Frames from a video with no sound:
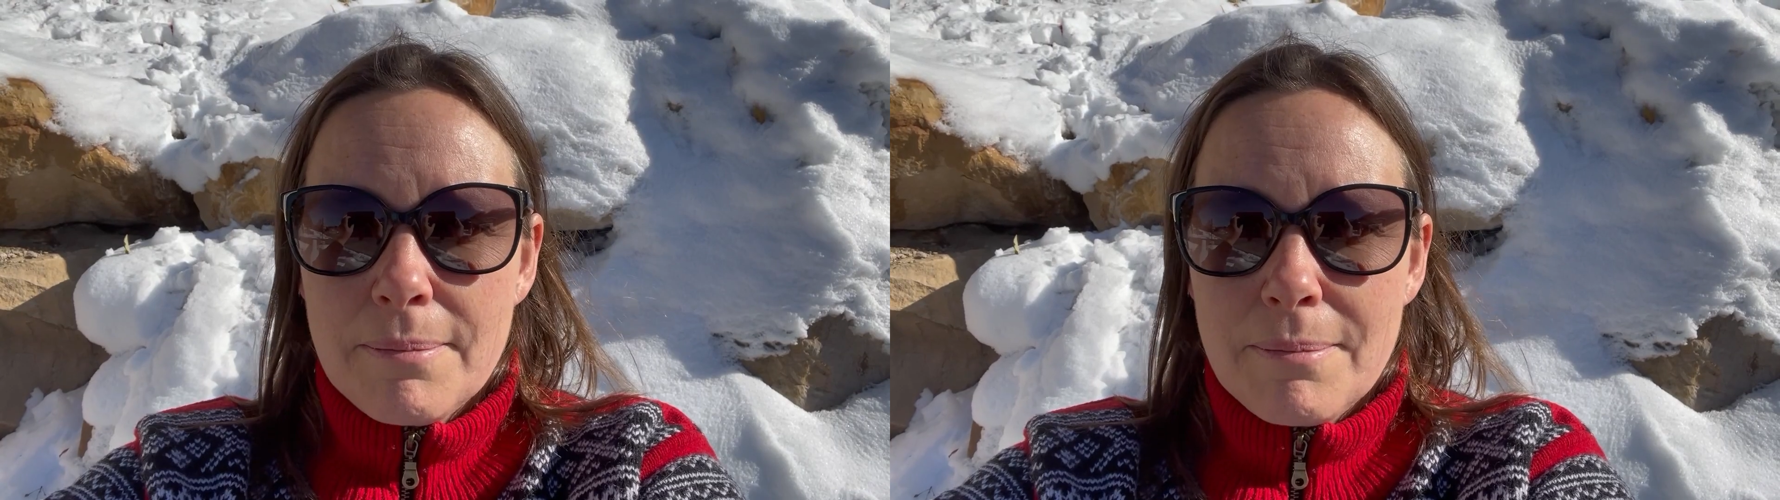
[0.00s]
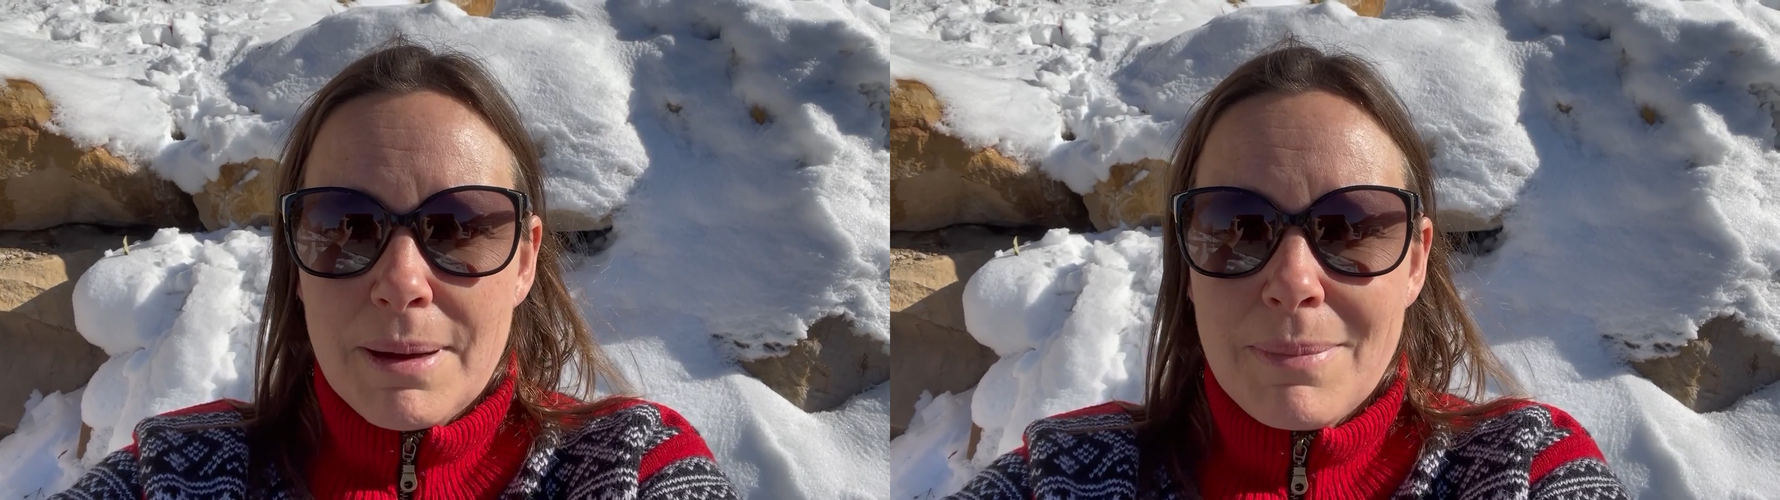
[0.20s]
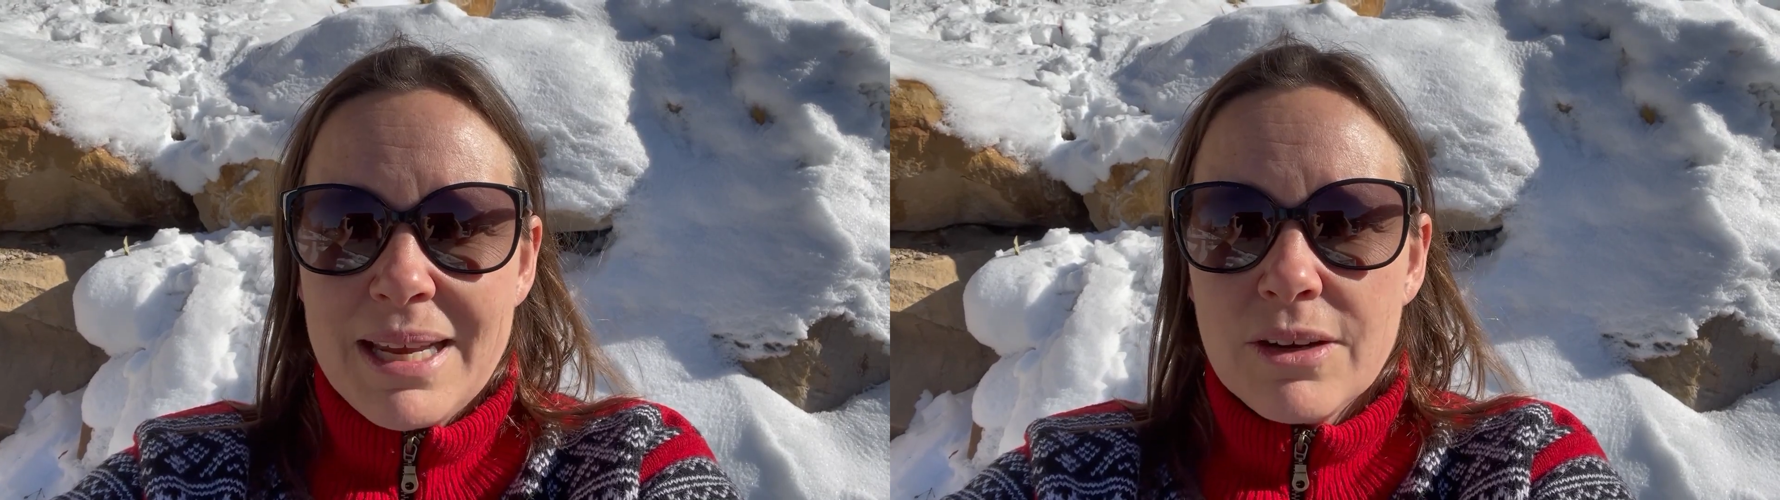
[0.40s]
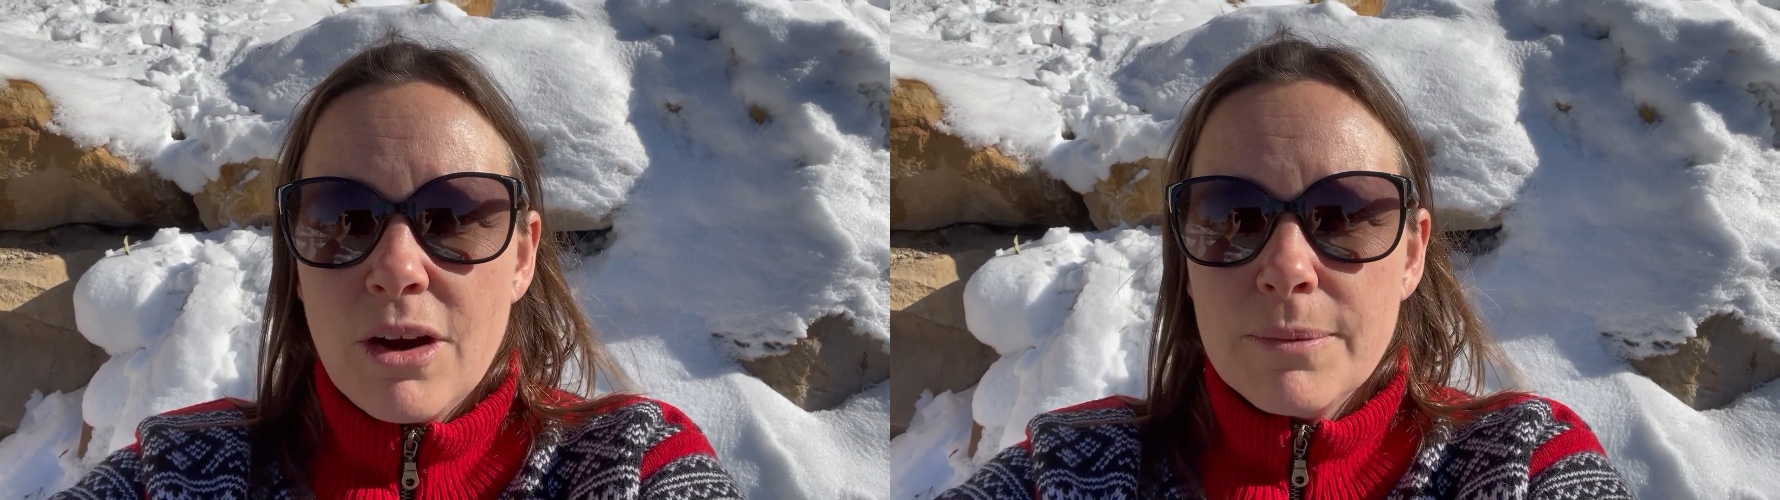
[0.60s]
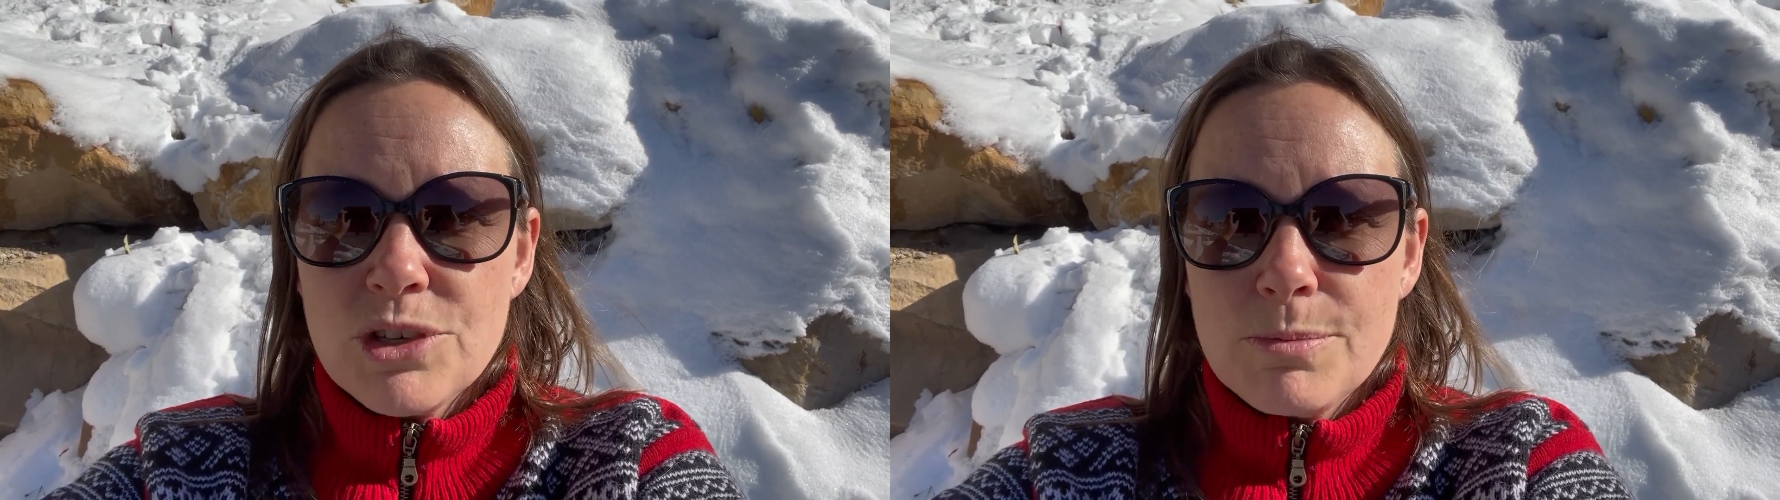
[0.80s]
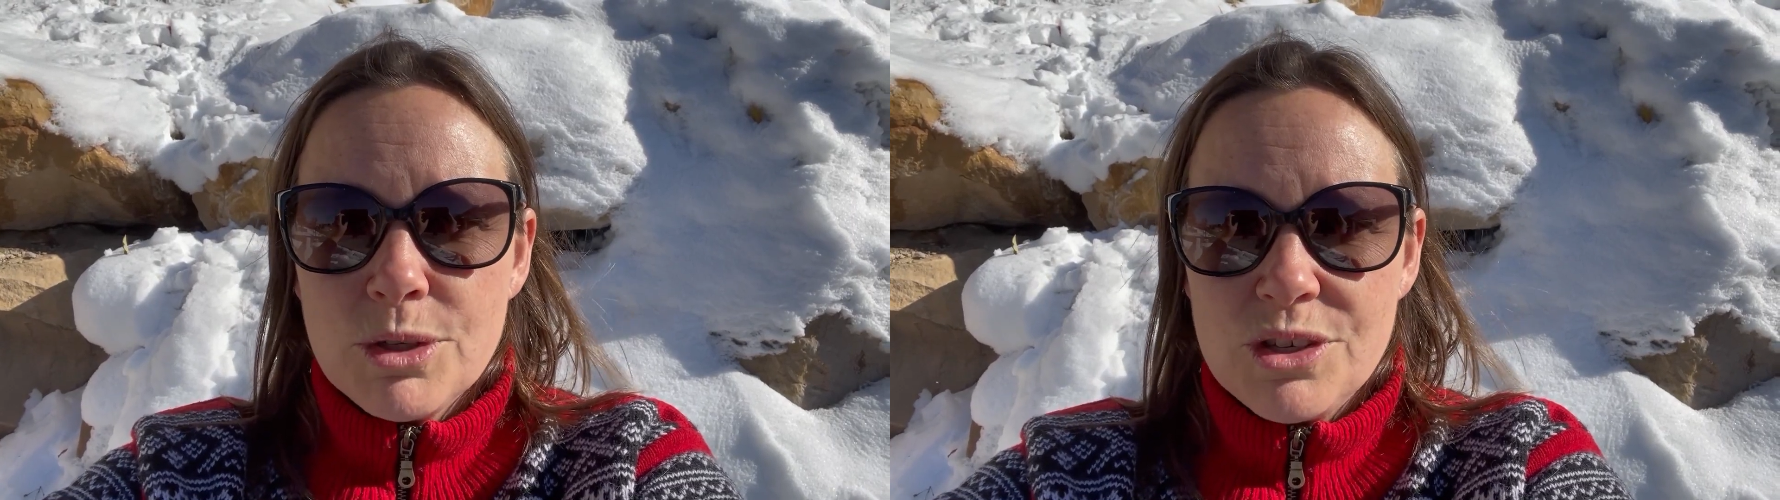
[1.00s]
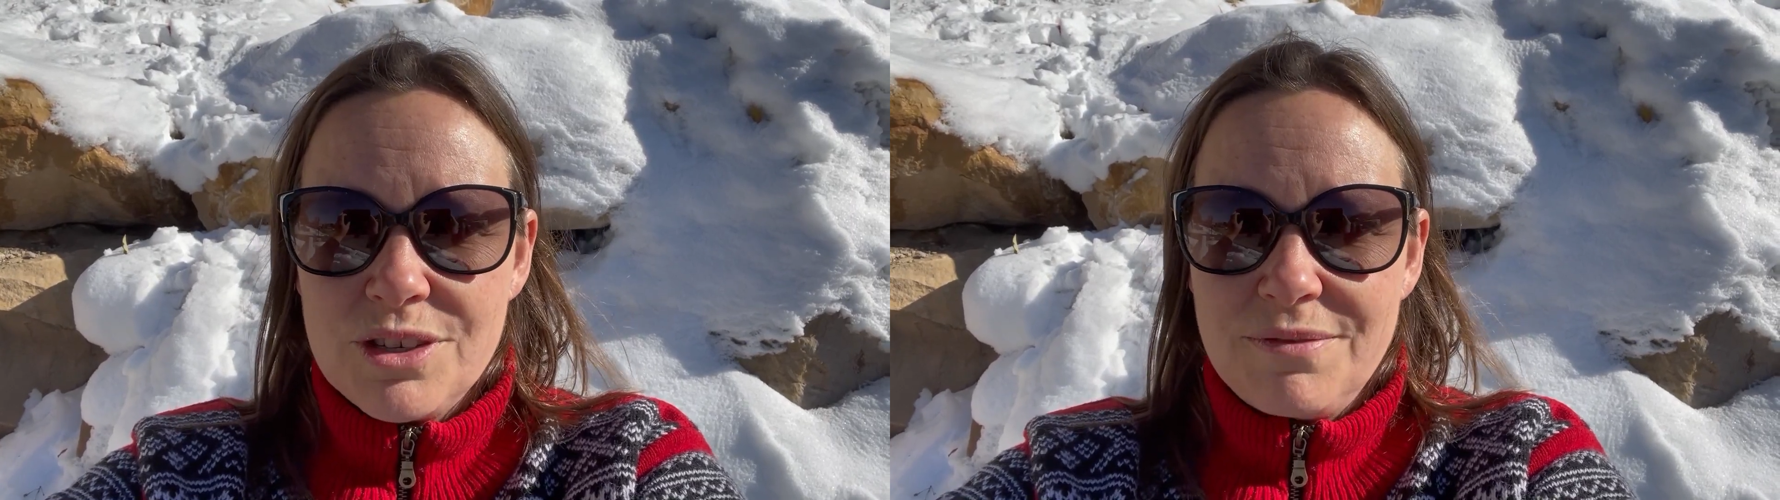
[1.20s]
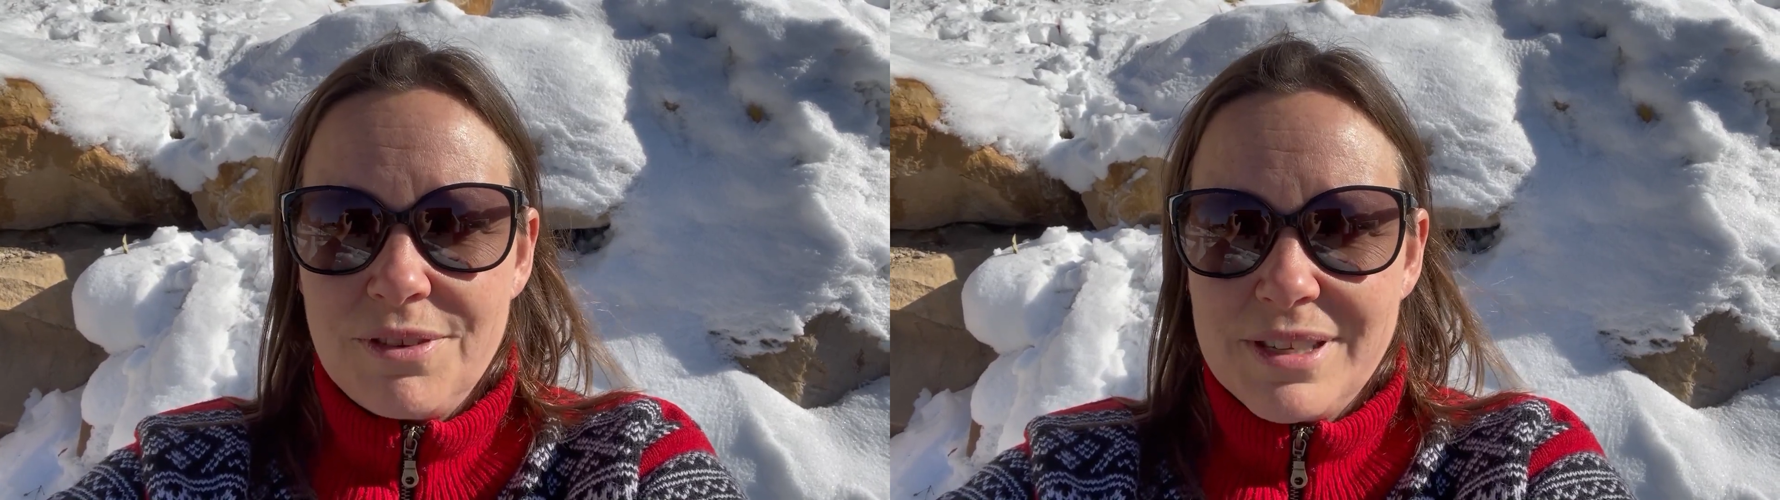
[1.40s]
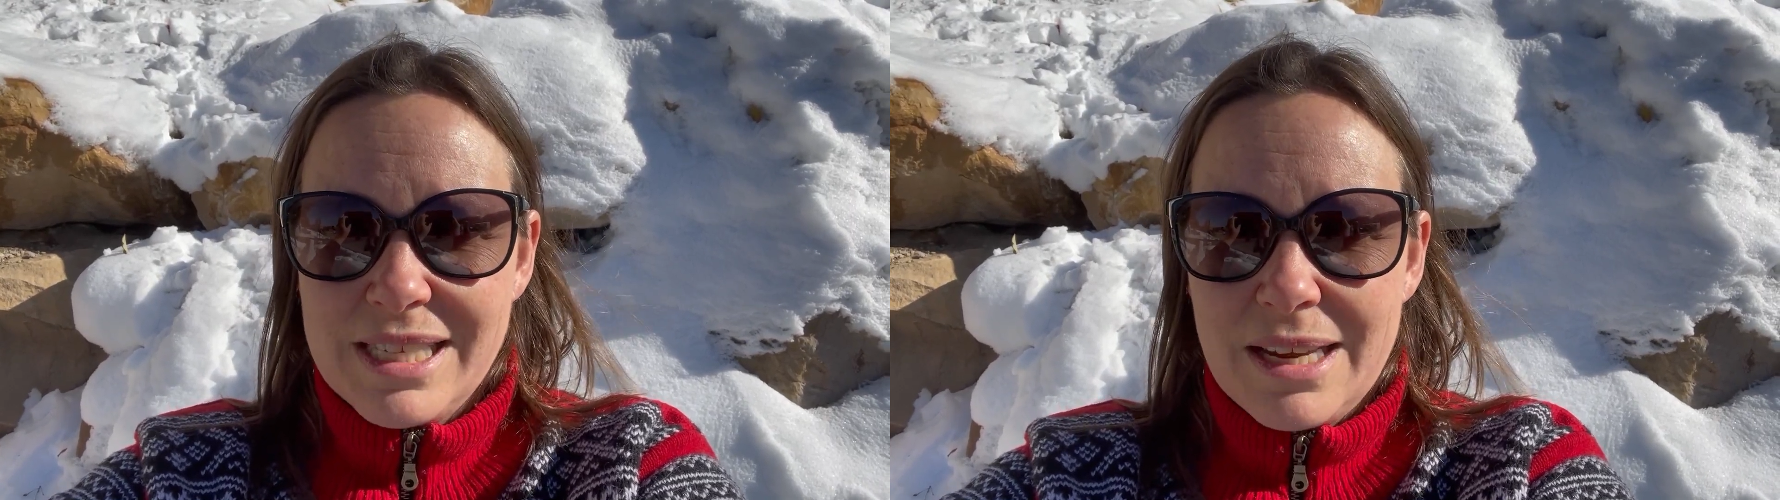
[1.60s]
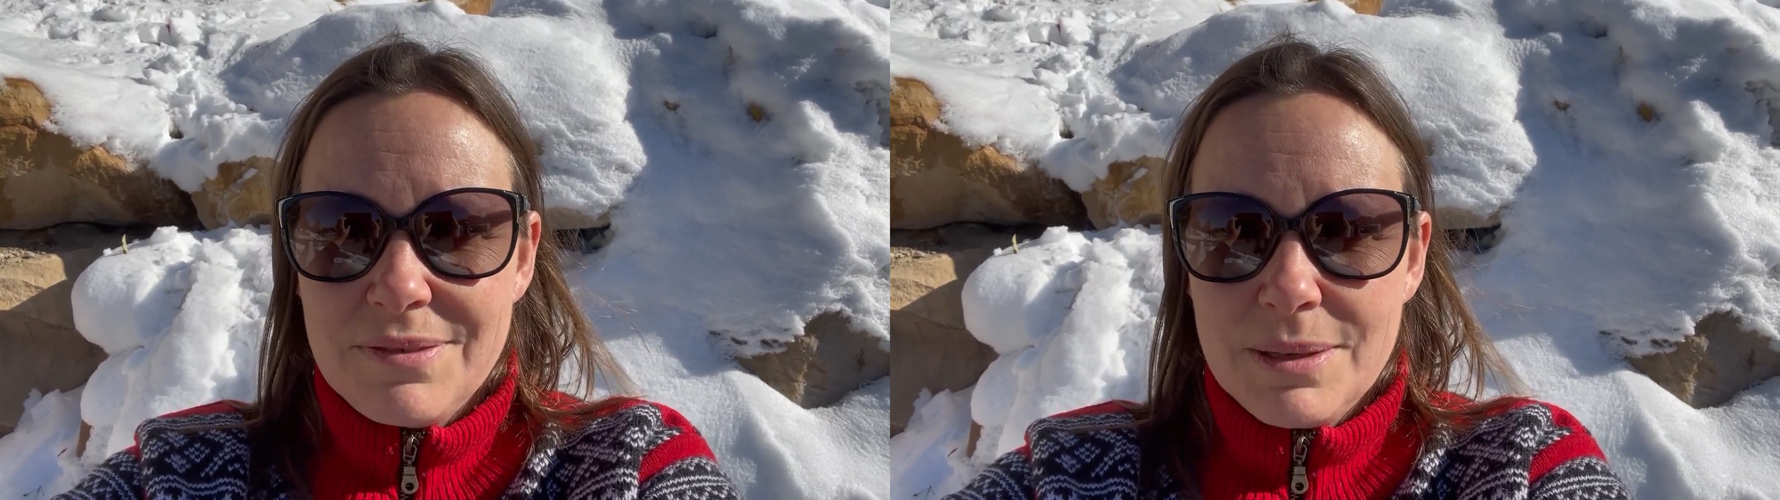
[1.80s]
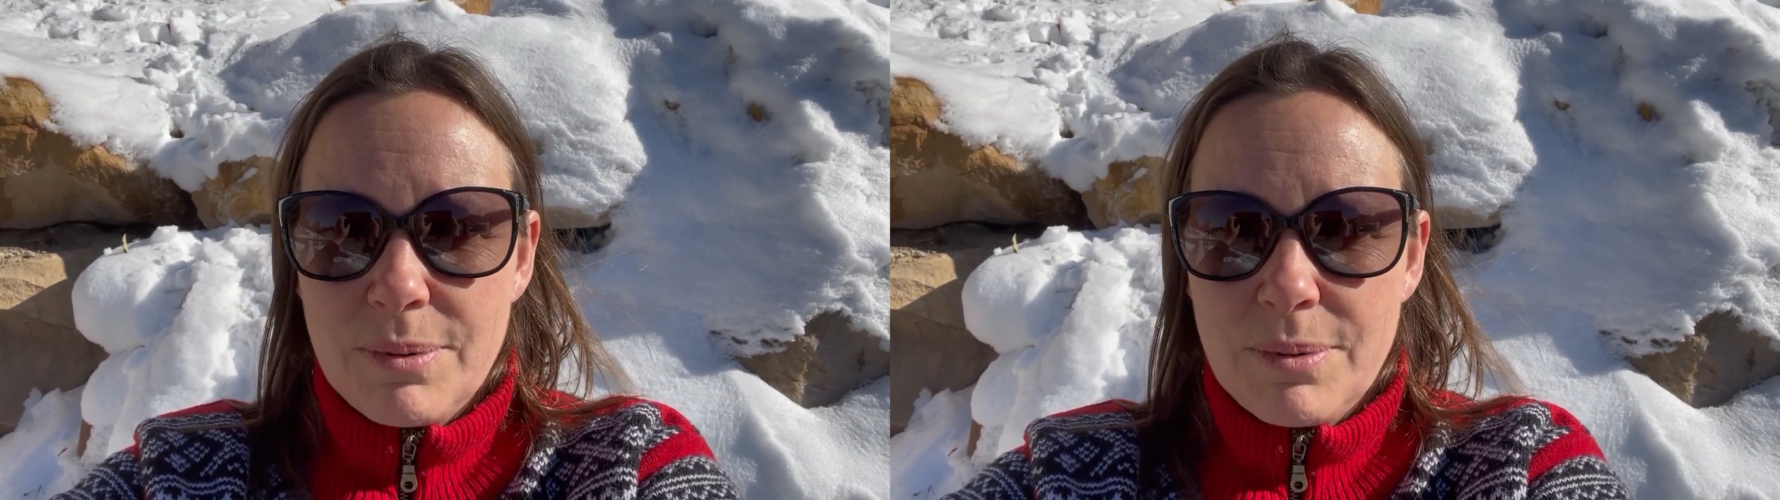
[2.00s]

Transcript: My main contribution for the safety